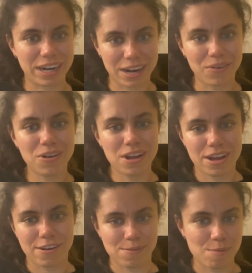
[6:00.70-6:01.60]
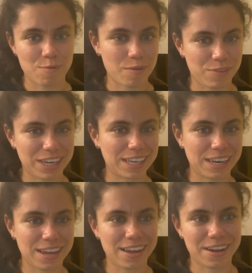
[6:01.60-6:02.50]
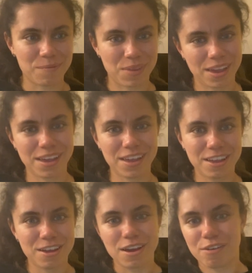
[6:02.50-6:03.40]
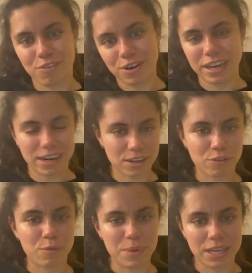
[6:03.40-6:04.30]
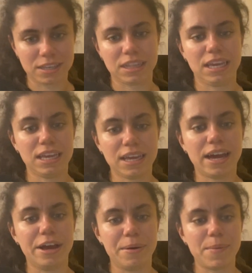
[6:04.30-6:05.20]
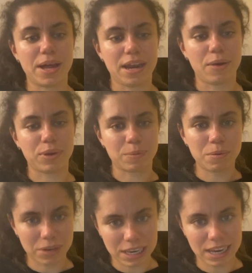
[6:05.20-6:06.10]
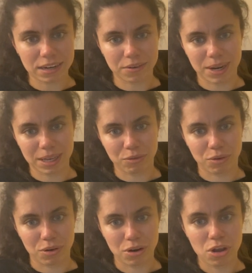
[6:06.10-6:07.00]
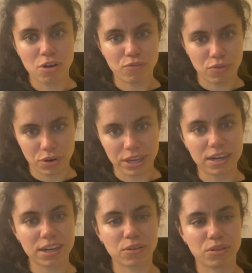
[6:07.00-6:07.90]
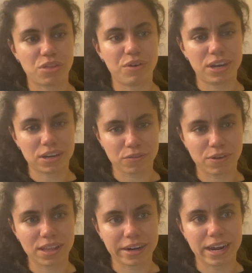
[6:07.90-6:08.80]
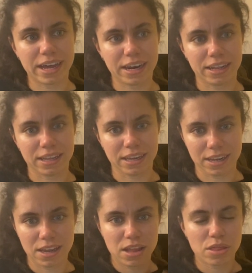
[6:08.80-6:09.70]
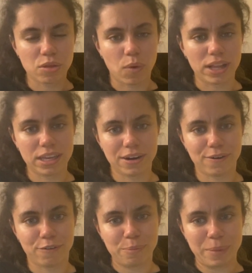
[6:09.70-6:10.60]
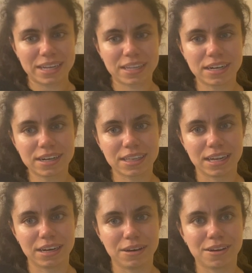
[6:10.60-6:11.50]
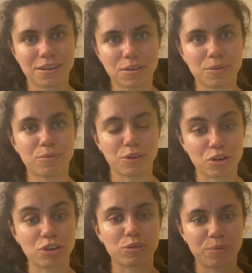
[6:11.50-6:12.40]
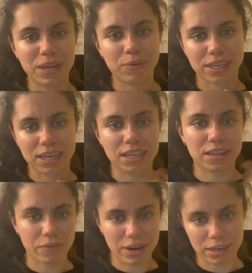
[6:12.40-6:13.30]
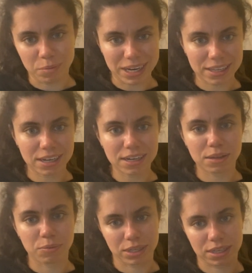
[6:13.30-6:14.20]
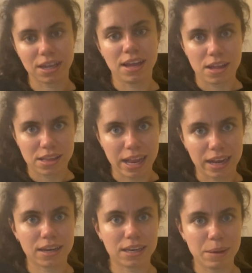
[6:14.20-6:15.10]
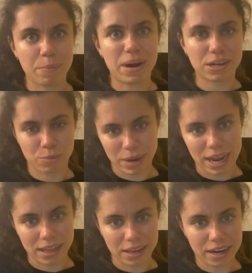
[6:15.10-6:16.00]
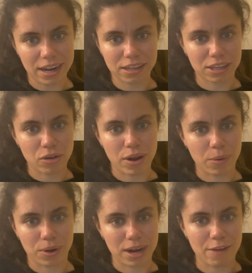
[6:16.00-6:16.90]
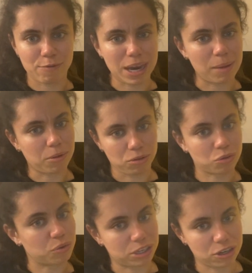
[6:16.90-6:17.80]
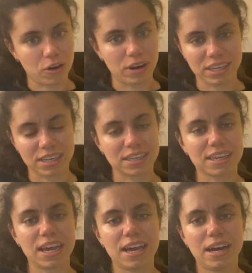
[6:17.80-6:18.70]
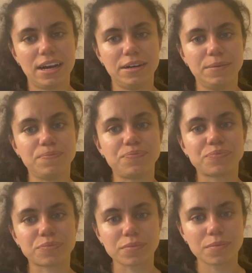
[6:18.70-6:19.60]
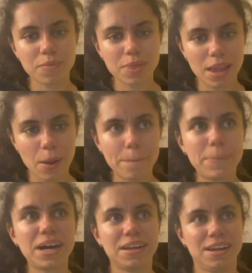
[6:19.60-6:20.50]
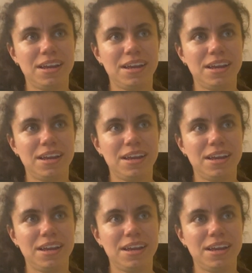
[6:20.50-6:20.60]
now. I'm finishing 4 years of a PhD, and I was previously at Christ for 4 years, so the 3 years of undergrad and then the 1 year of masters. That because for me it was an integrated masters. It was technically part of my undergrad, so I wouldn't have been able to switch colleges. Um, but